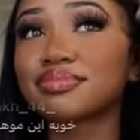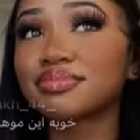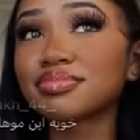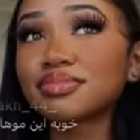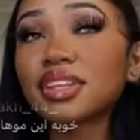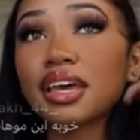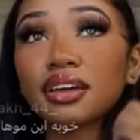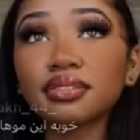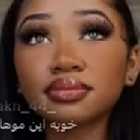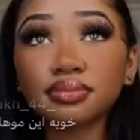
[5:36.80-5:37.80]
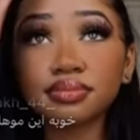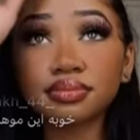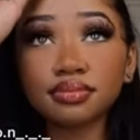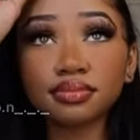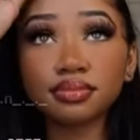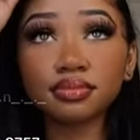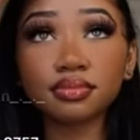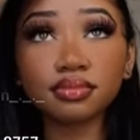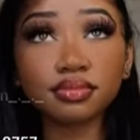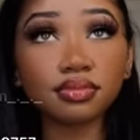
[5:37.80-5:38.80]
Really? Yeah. Okay.
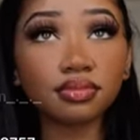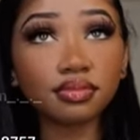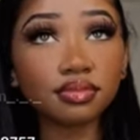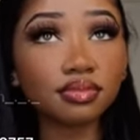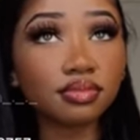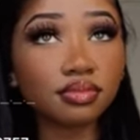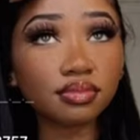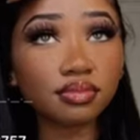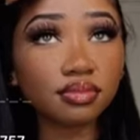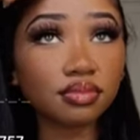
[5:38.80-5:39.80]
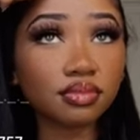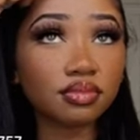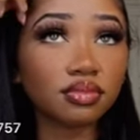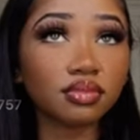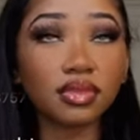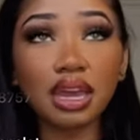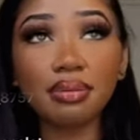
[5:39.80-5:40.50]
Mm-hmm. I don't want you to. Yeah.